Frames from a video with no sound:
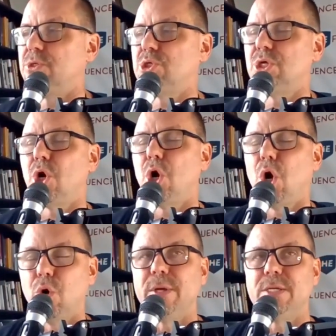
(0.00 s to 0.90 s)
should
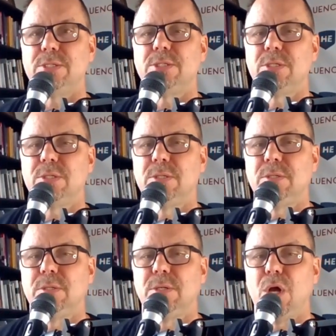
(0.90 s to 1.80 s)
always,
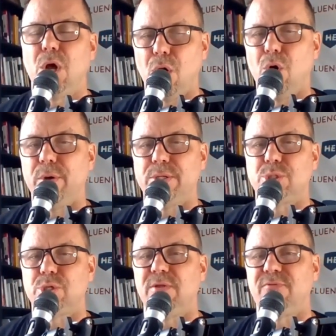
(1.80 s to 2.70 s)
always
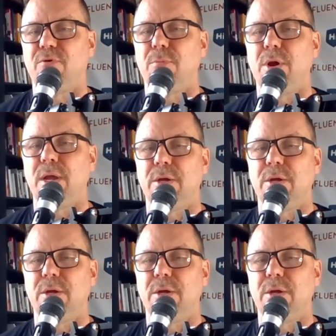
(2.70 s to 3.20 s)
transform our